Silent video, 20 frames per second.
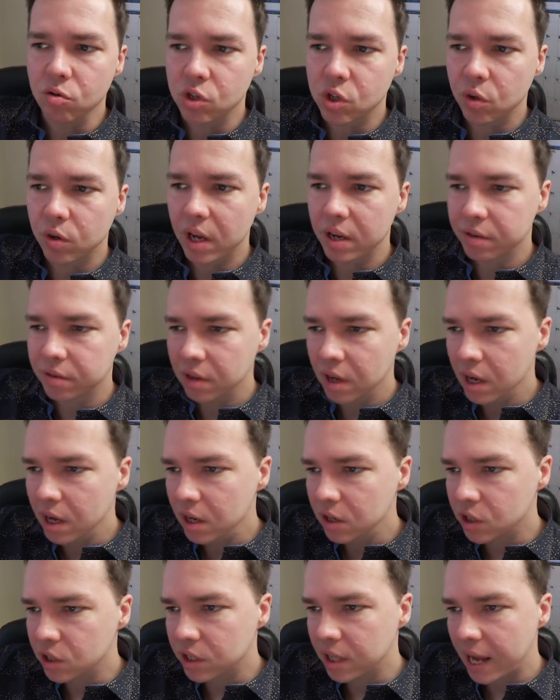So, like,
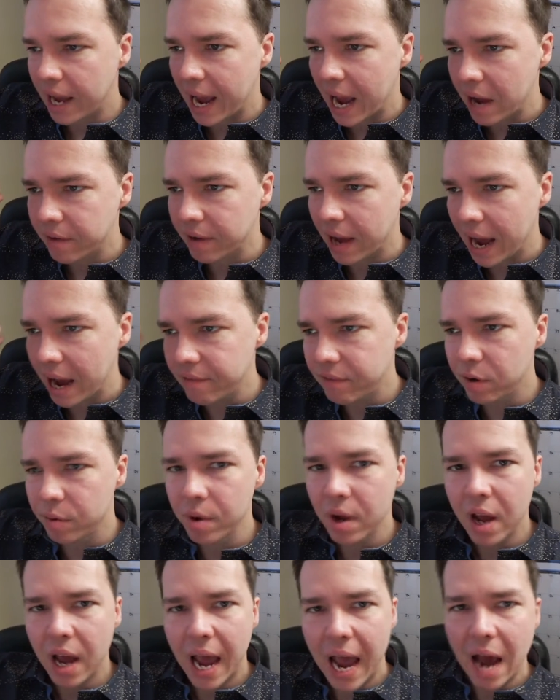just have
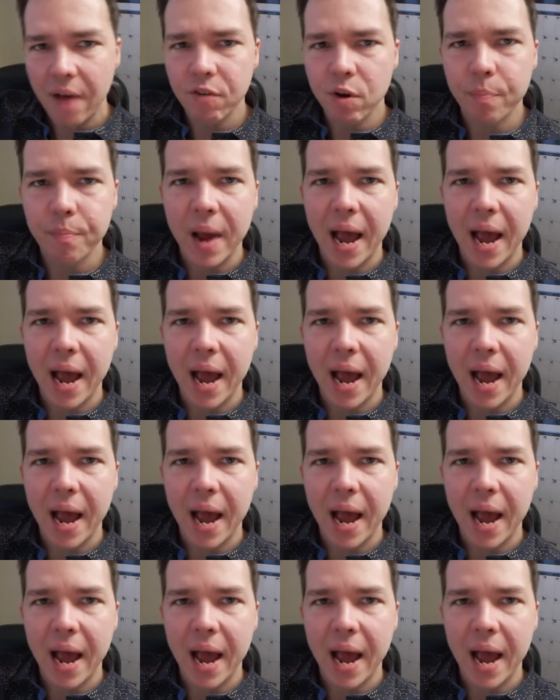your